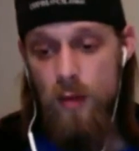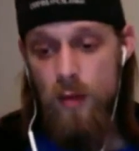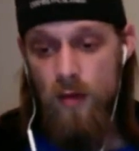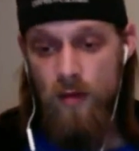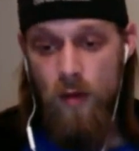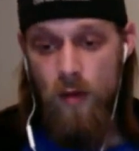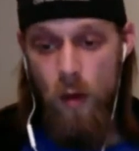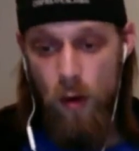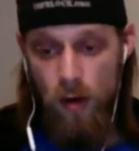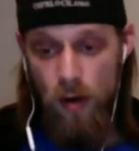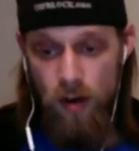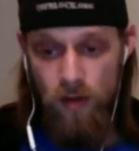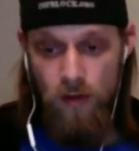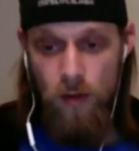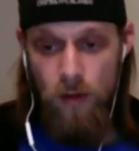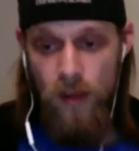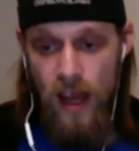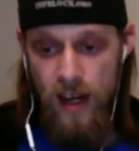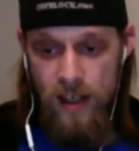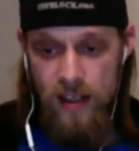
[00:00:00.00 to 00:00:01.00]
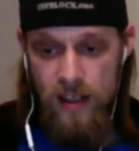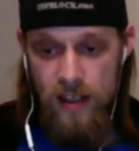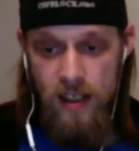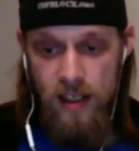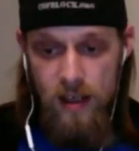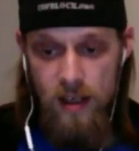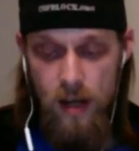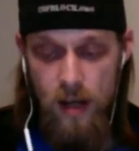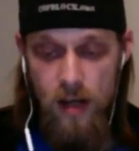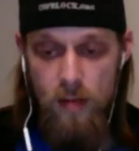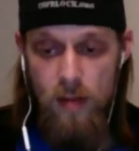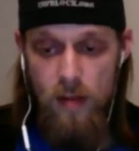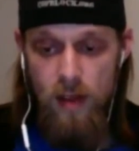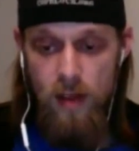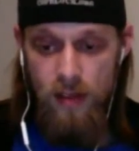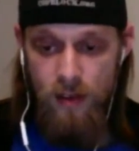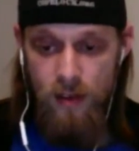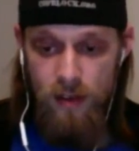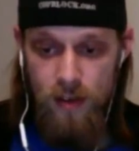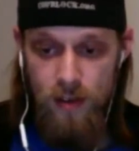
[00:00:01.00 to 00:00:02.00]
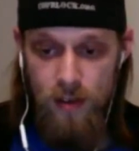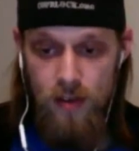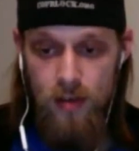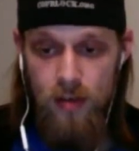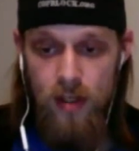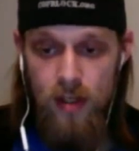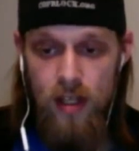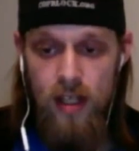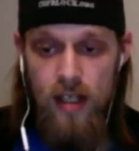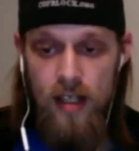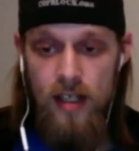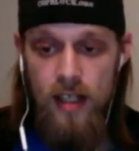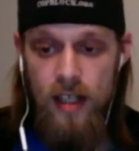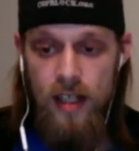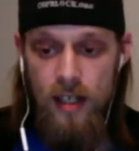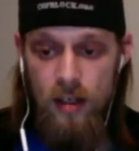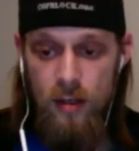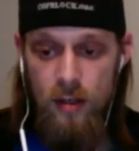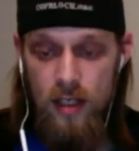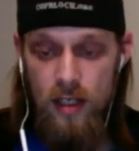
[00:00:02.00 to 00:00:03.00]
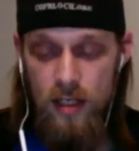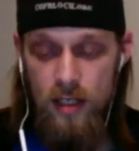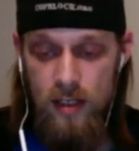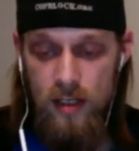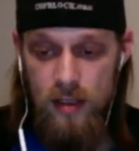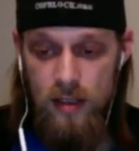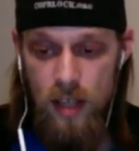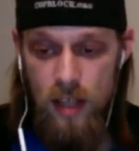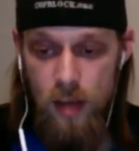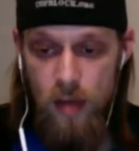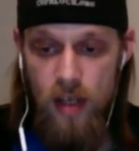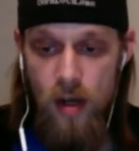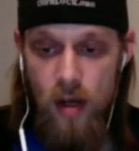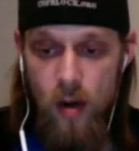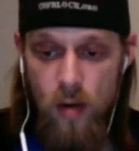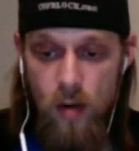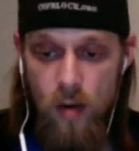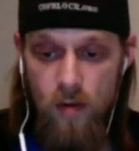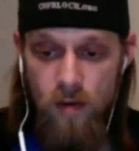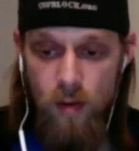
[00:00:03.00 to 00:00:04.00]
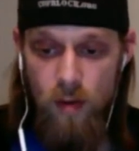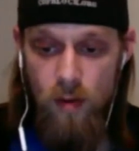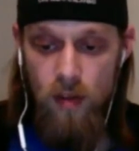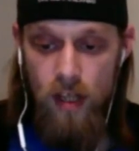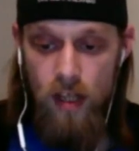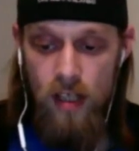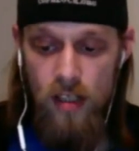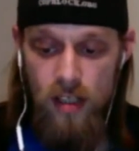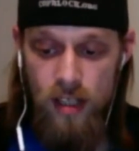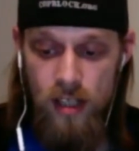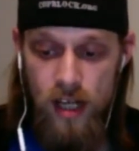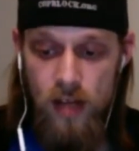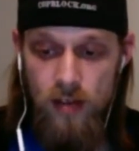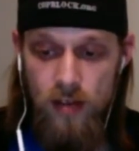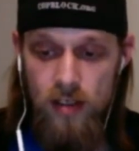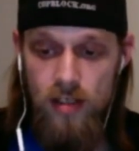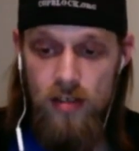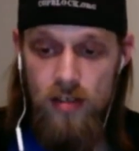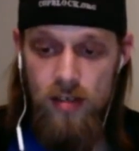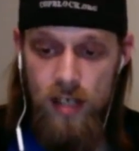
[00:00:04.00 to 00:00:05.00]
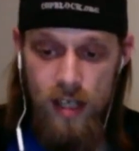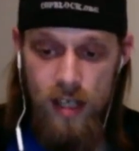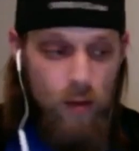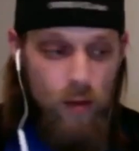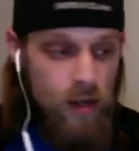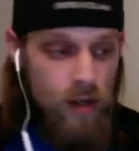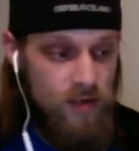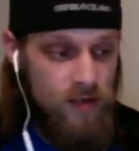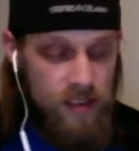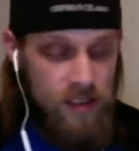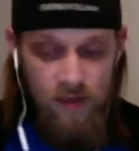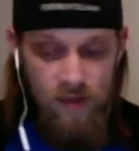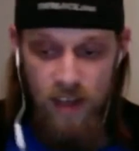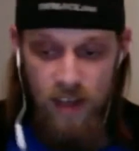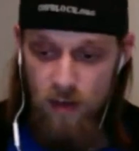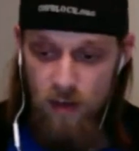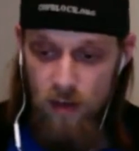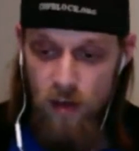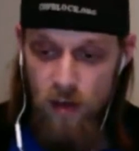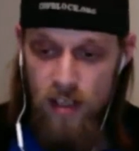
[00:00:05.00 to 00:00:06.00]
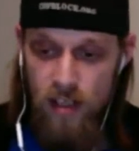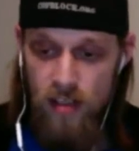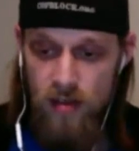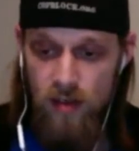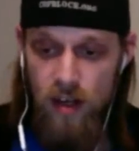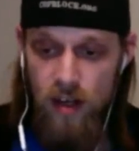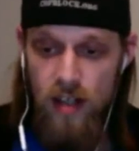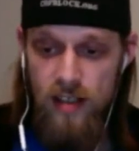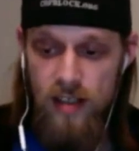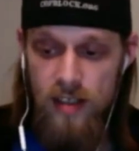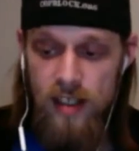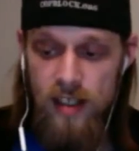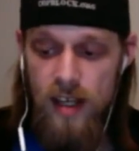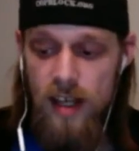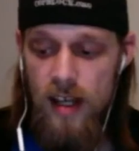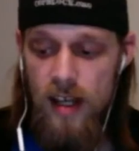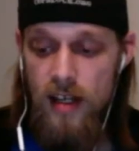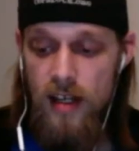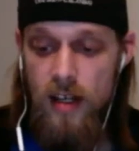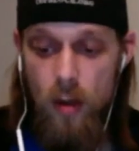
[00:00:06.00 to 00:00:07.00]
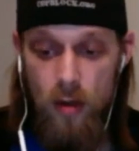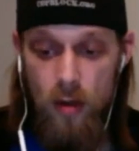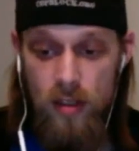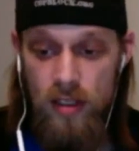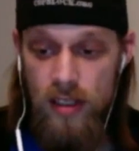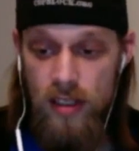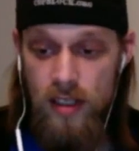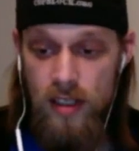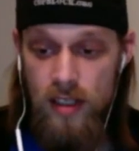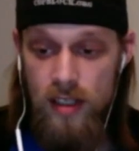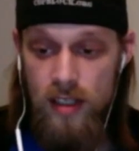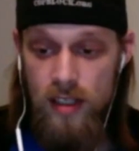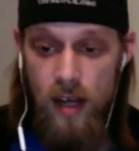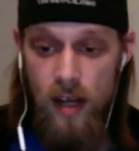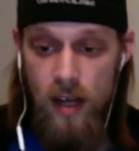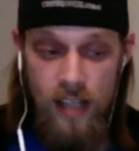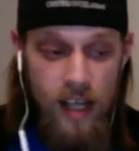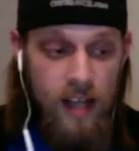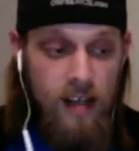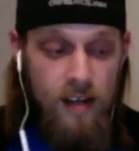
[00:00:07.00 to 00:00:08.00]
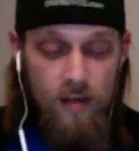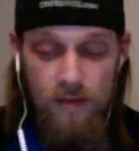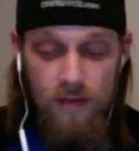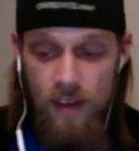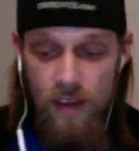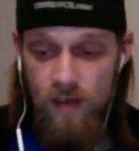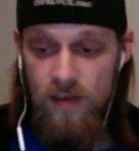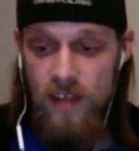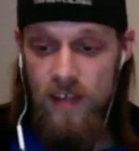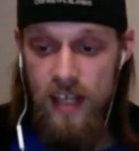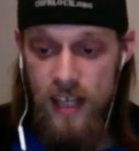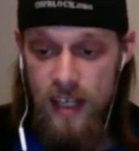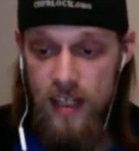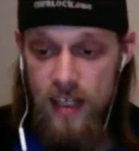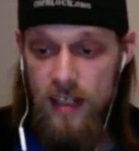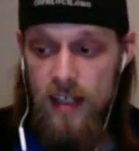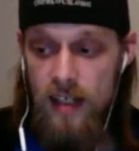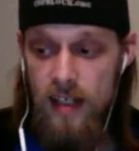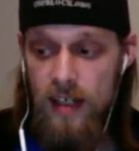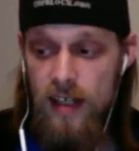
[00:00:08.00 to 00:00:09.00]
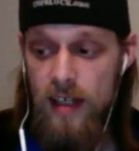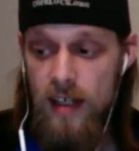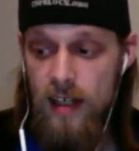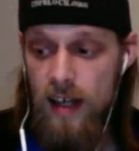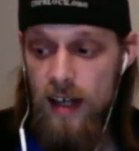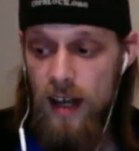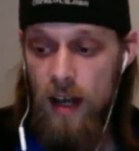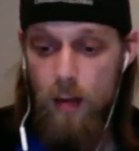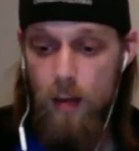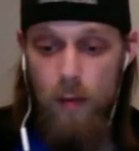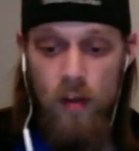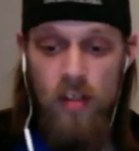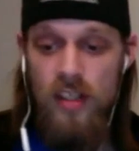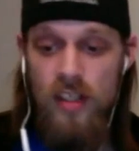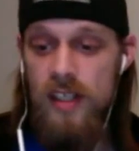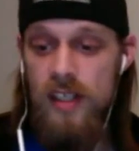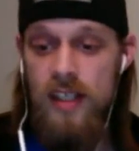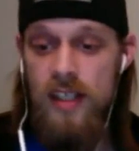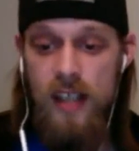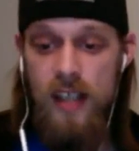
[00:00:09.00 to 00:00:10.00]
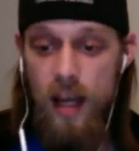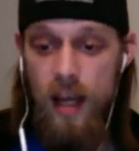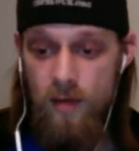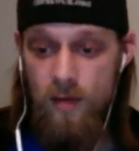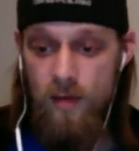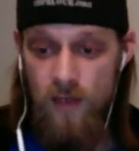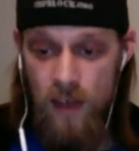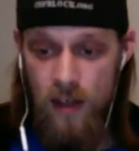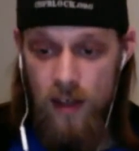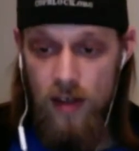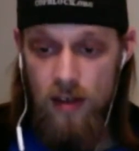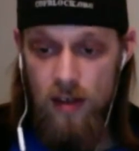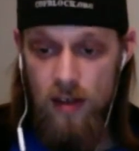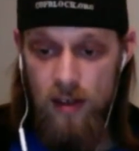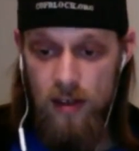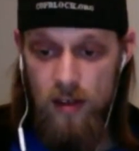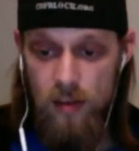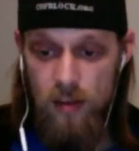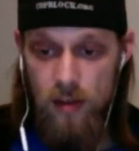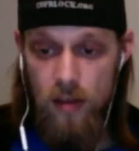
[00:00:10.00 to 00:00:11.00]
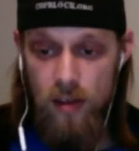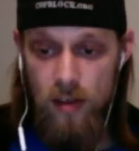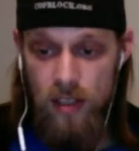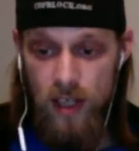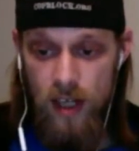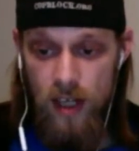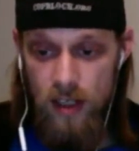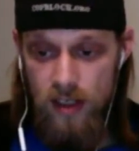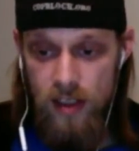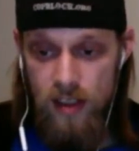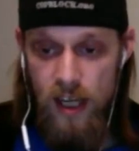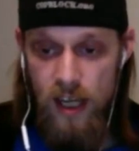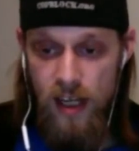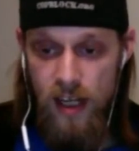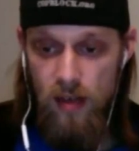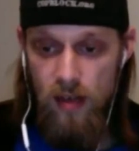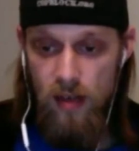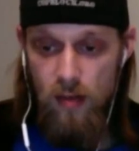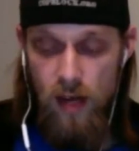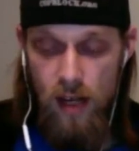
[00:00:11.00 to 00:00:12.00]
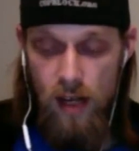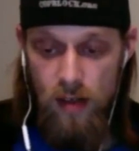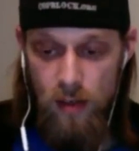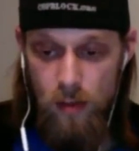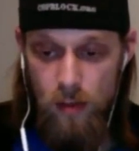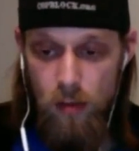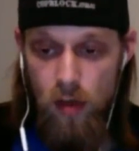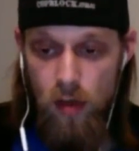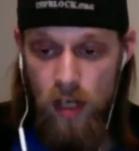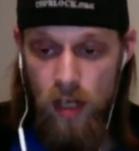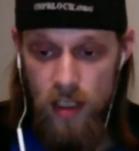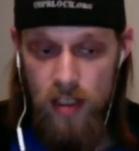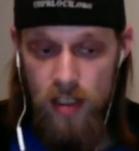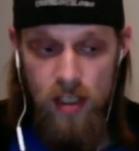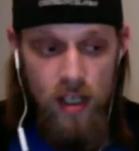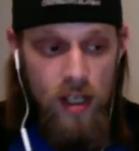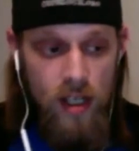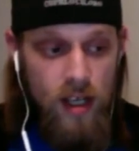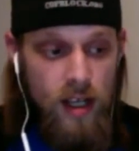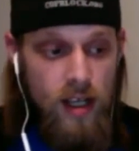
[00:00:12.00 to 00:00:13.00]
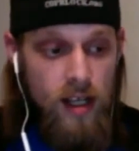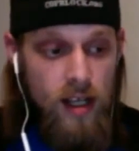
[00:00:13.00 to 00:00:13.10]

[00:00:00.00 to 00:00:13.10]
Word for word: Move forward from that incident about a month or two, Deo is coming home from lunch down the street at one of his favorite restaurants, notices about 10 to 15 uh, emergency type vehicles and personnel standing around a bridge.